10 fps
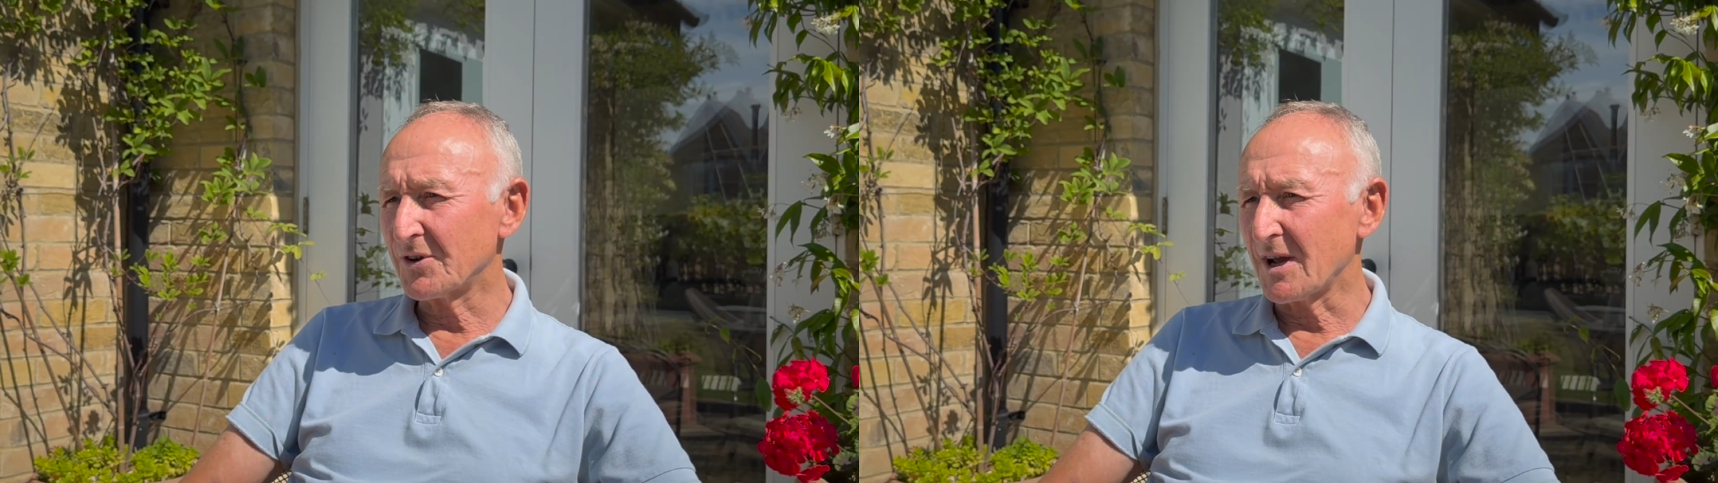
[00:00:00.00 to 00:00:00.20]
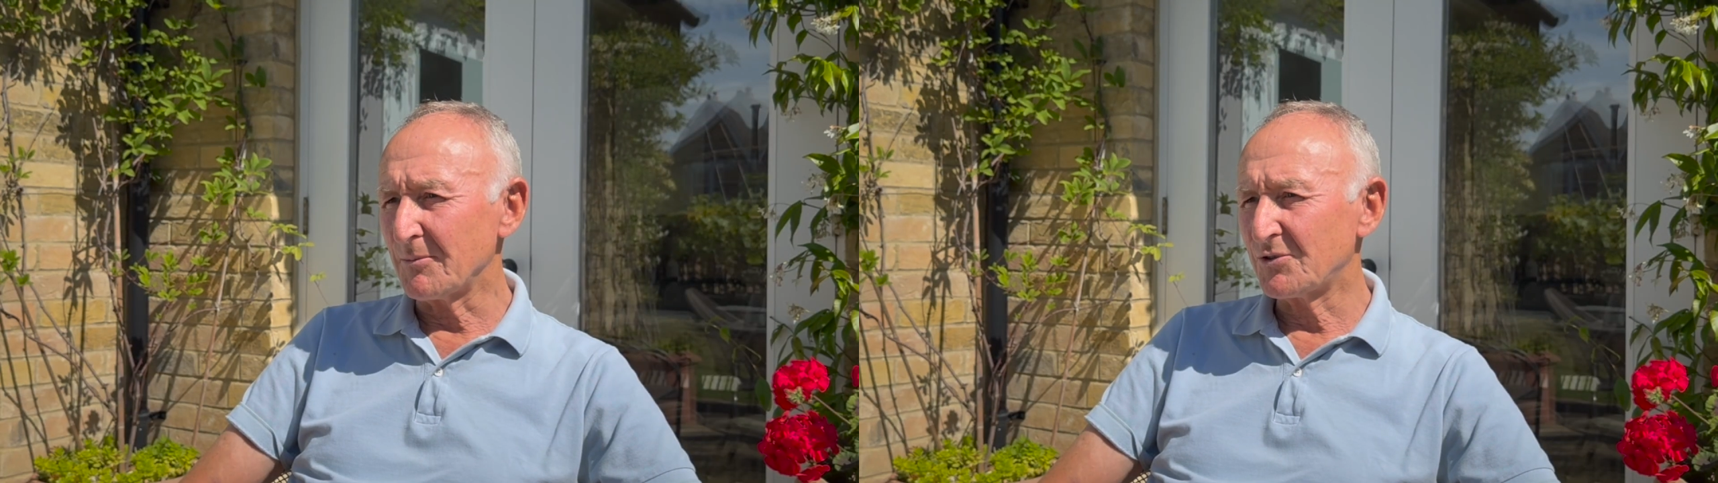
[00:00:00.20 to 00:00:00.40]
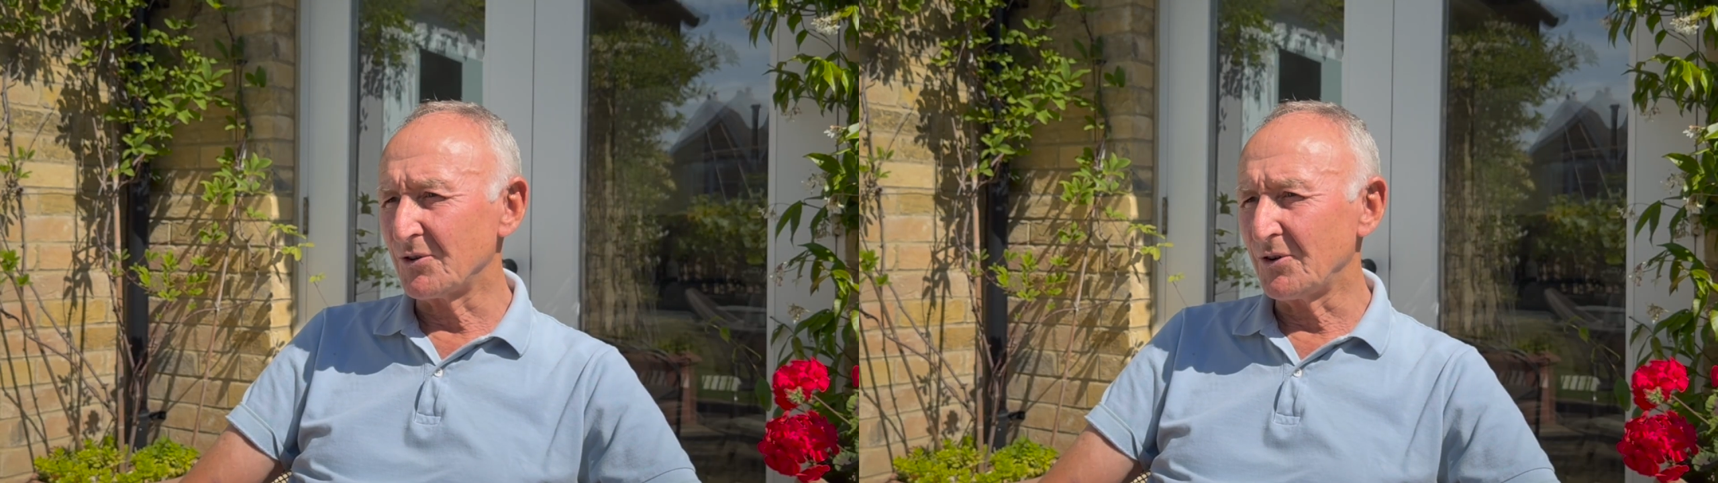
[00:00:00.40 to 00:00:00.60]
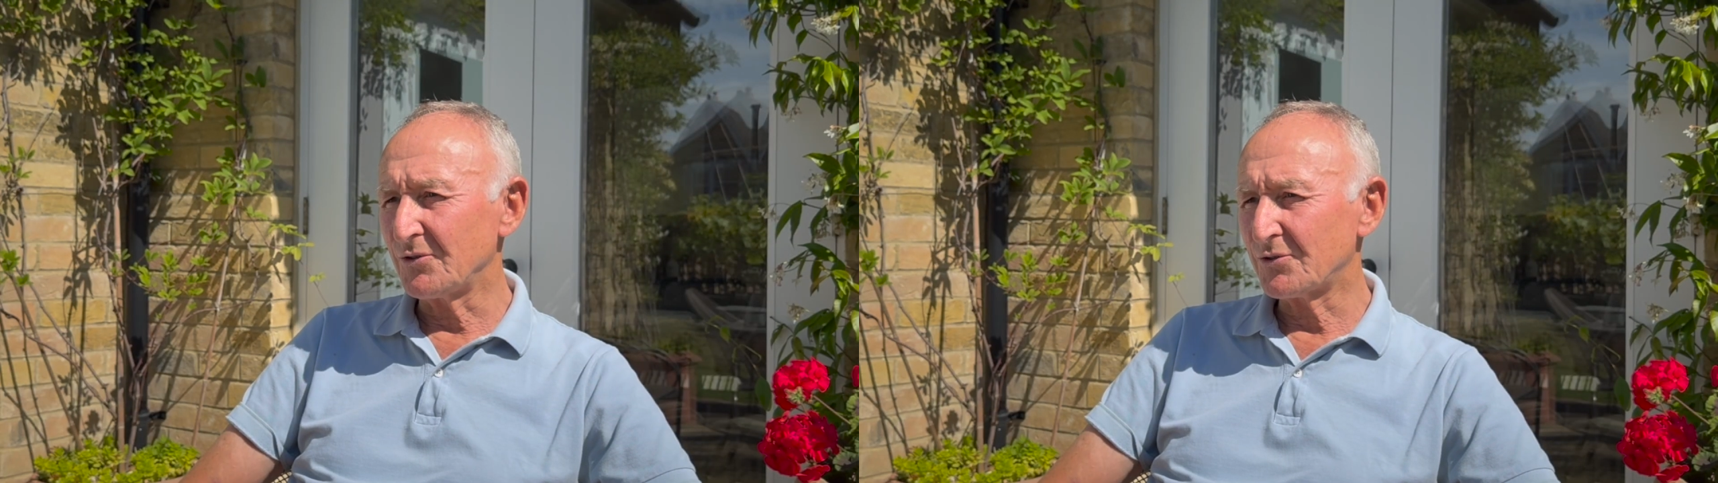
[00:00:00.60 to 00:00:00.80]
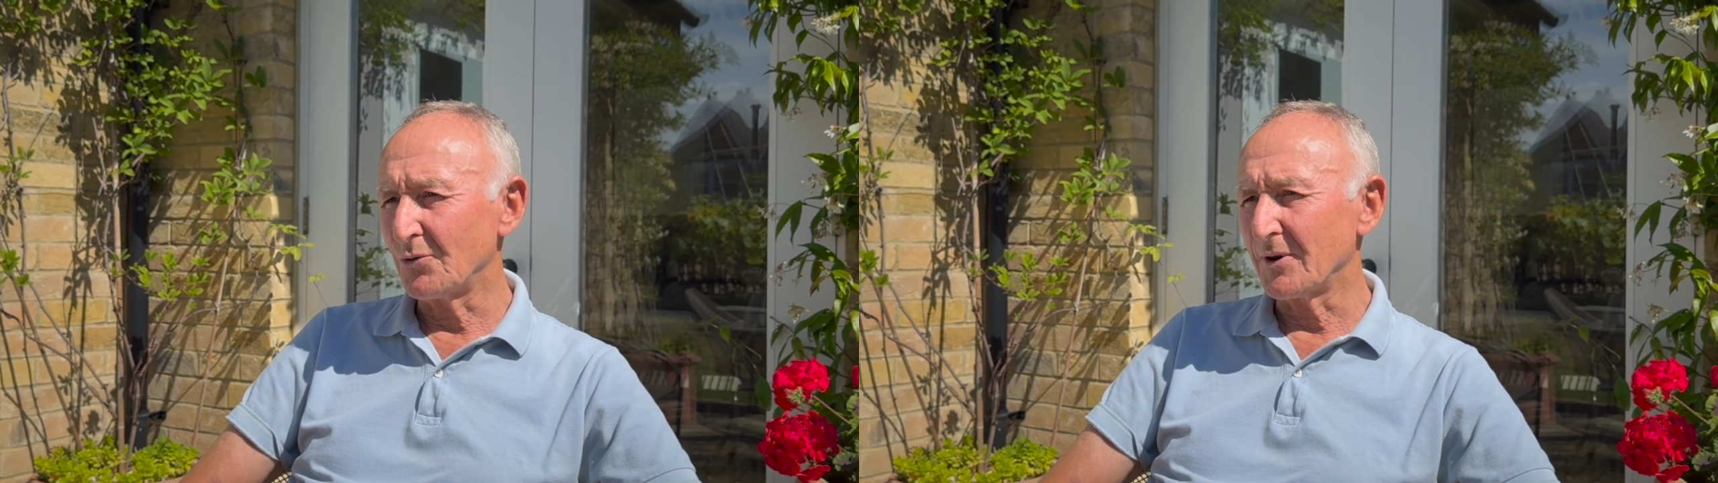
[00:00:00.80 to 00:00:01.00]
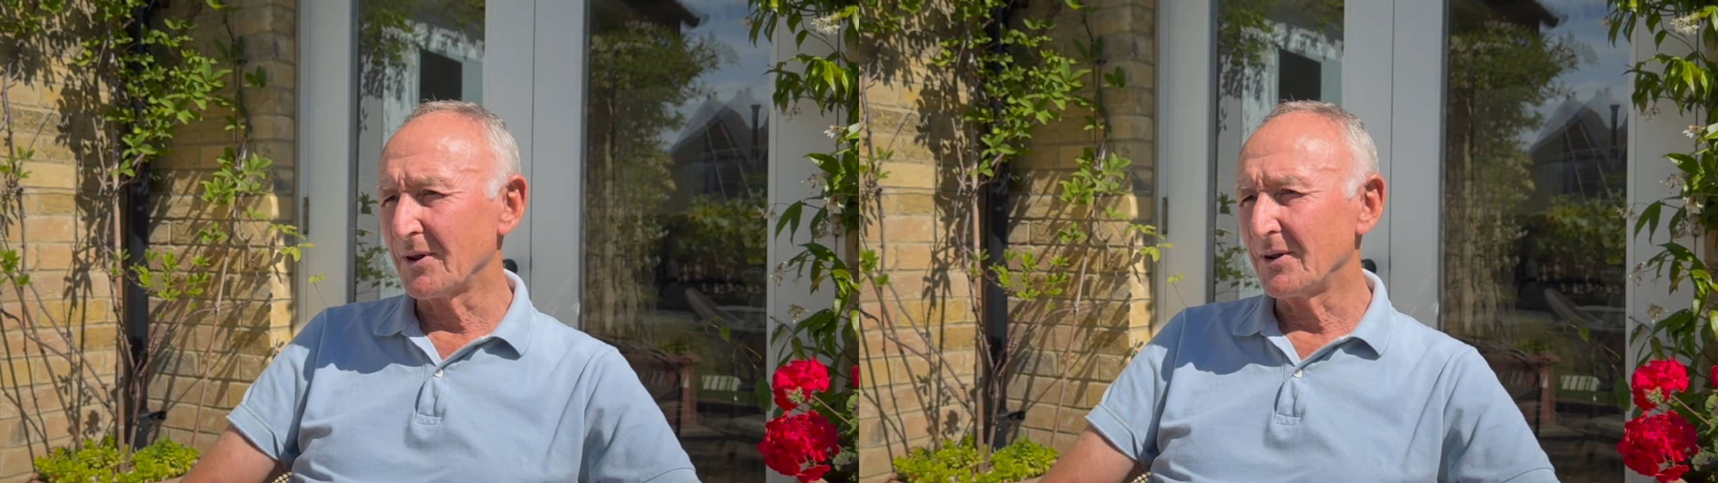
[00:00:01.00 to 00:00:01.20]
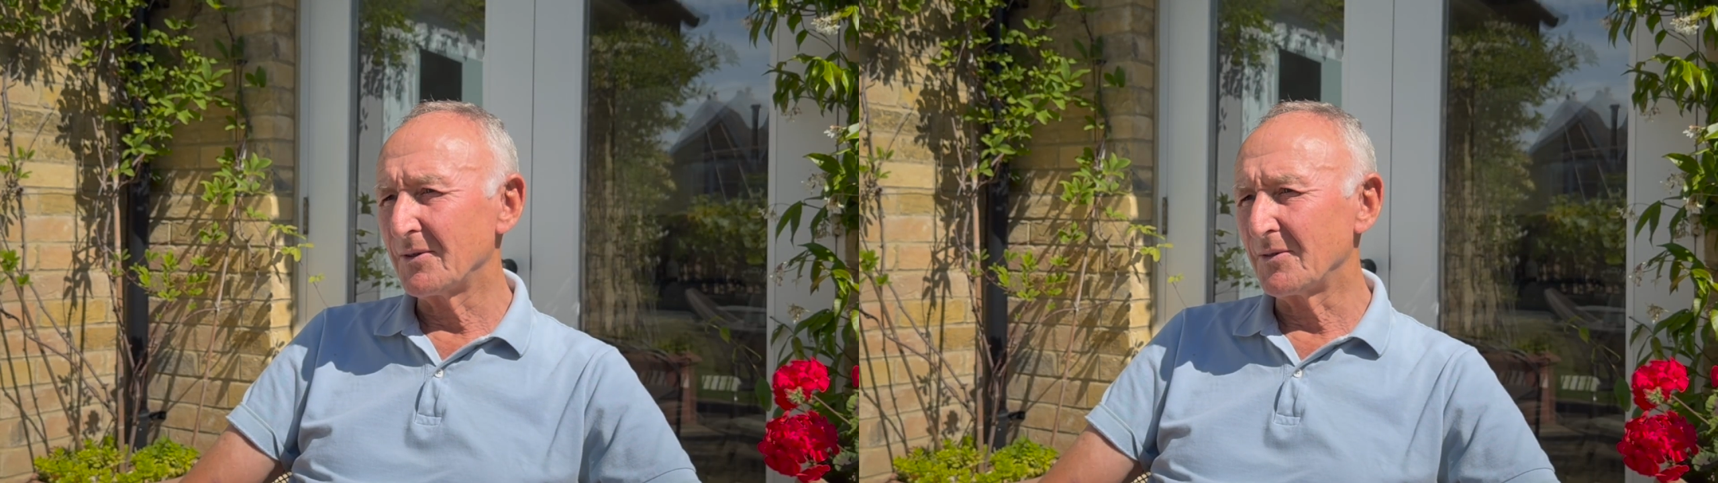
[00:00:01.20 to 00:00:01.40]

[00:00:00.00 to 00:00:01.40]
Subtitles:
capture and installing